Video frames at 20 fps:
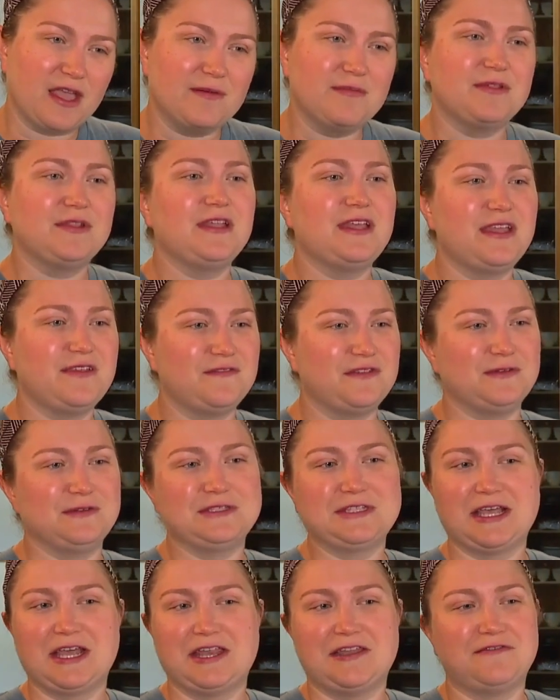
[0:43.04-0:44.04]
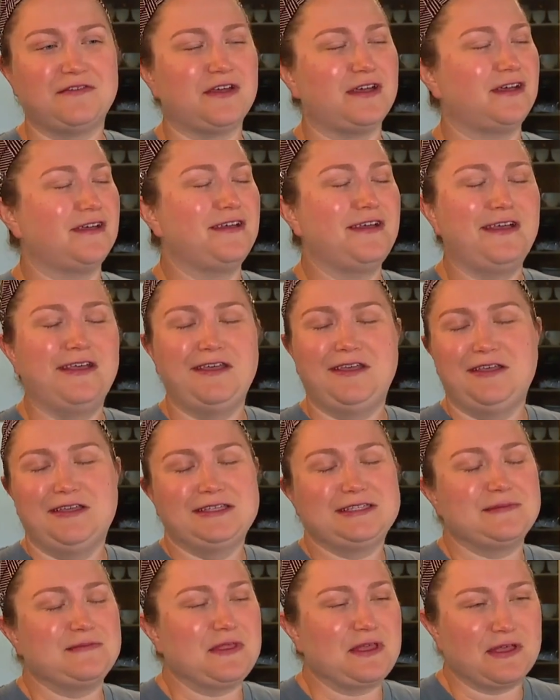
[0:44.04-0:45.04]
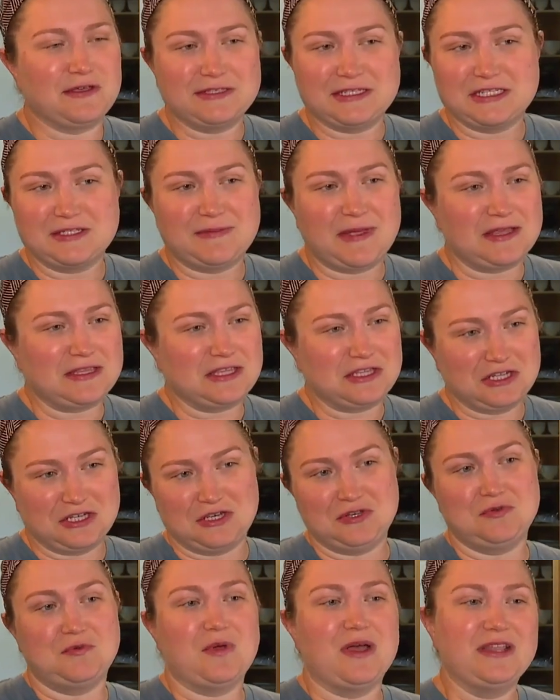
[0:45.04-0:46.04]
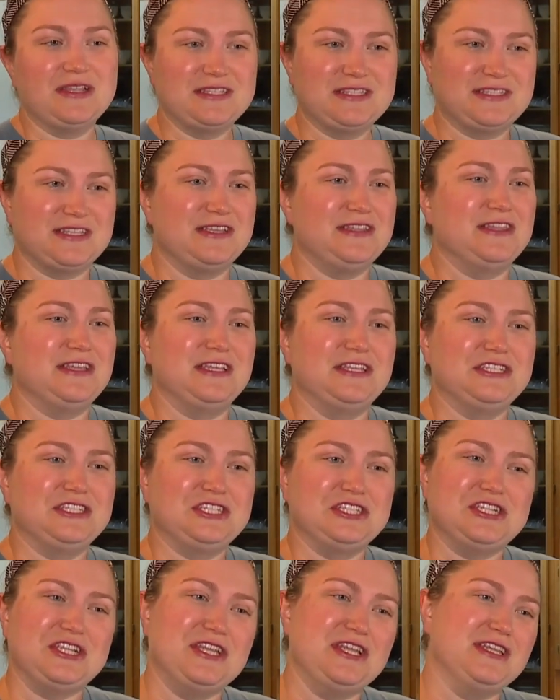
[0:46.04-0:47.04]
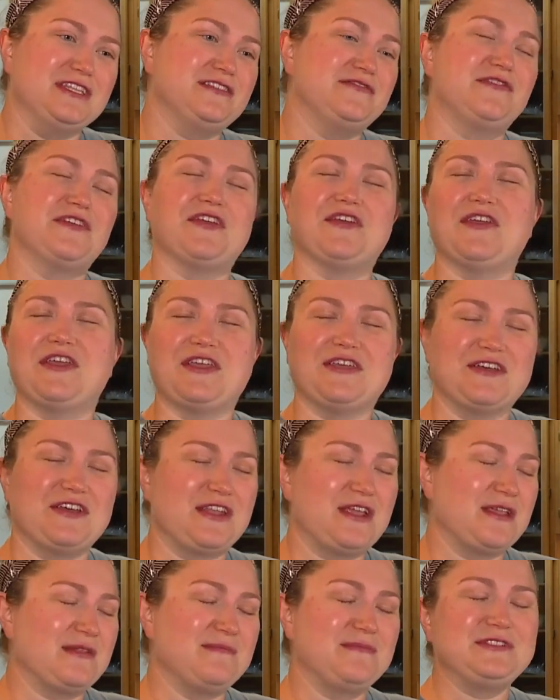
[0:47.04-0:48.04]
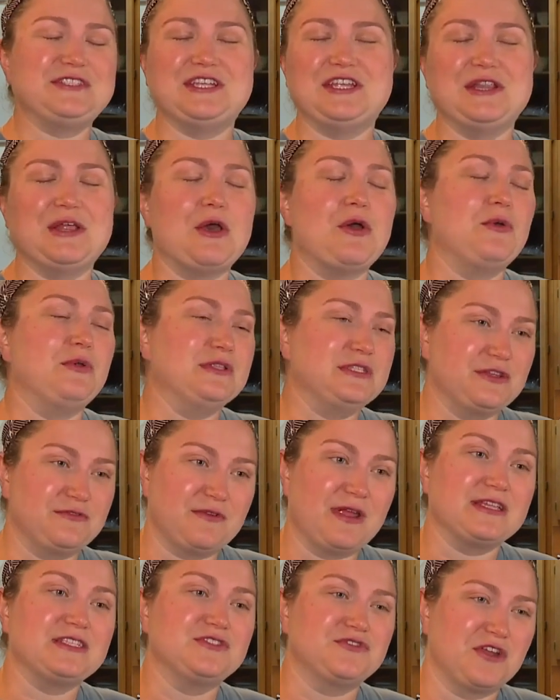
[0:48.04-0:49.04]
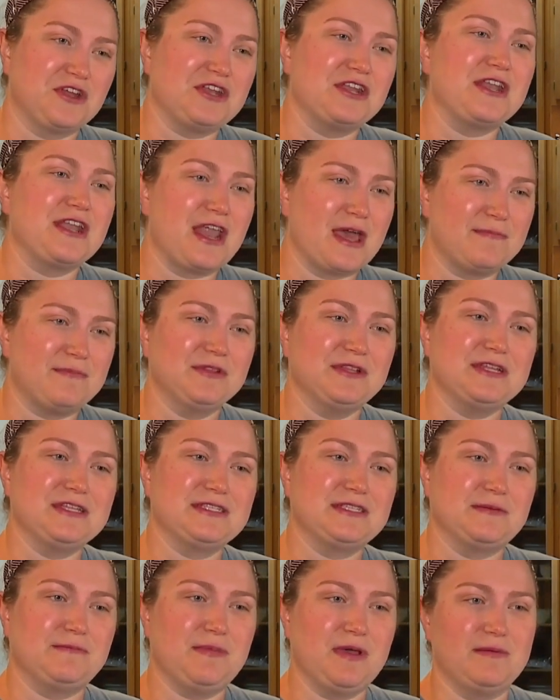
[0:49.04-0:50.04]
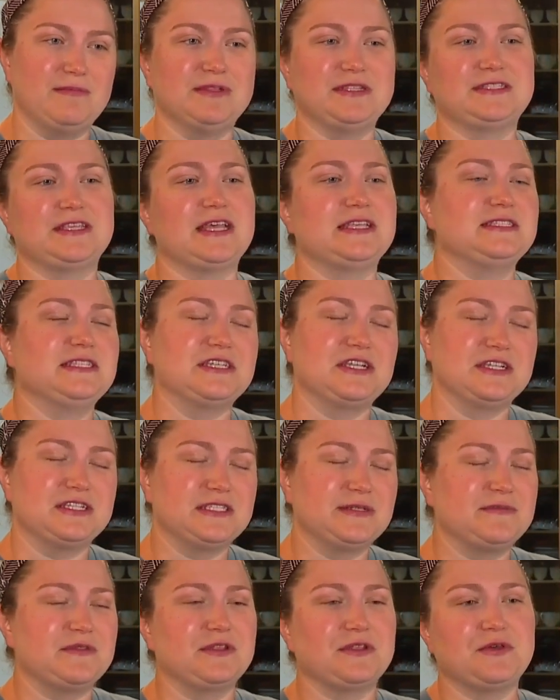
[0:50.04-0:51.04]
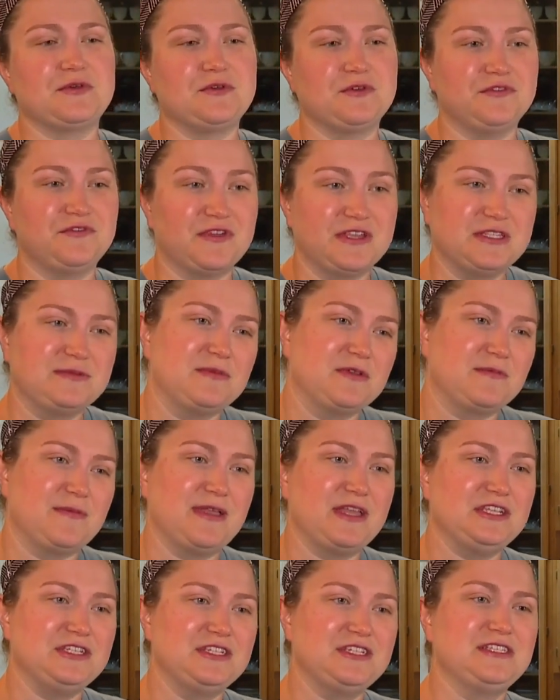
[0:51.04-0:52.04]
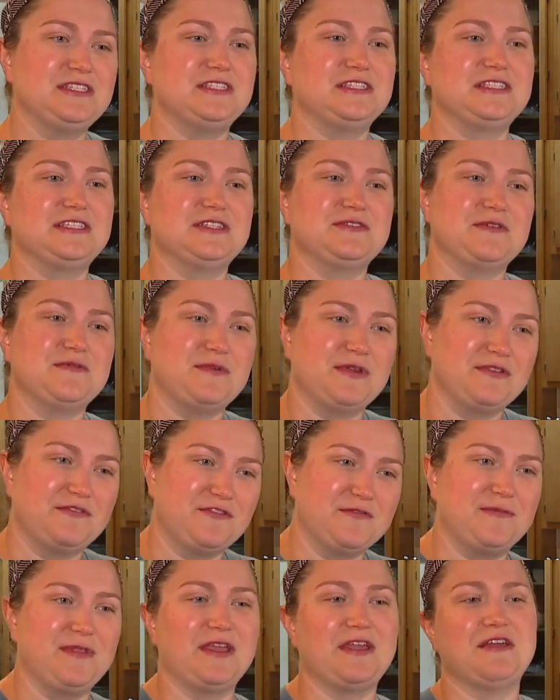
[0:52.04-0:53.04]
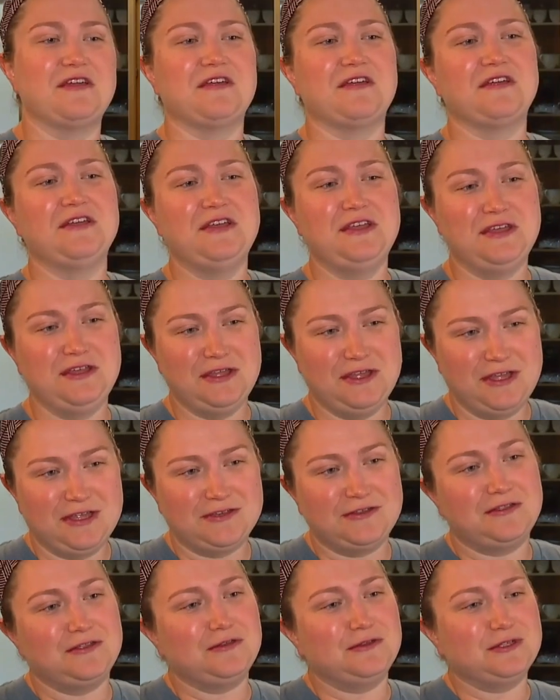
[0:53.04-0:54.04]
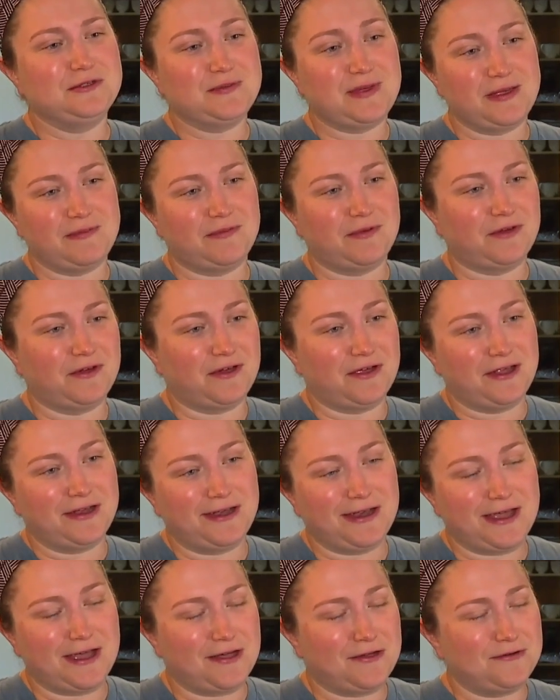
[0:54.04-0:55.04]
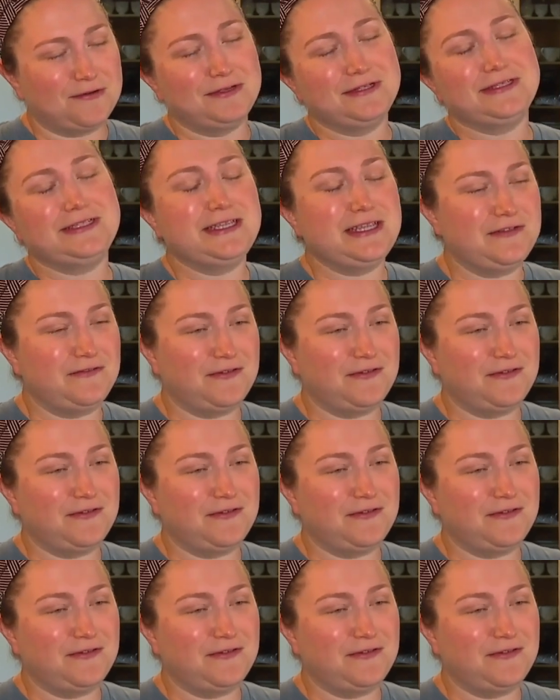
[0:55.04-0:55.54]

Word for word: I believe, and it was kind of a something I was expecting to do once. And then she is very good at, she owns a restaurant in Annapolis and publicized it on some of the local Facebook pages, and so it went from there to the newspaper and now T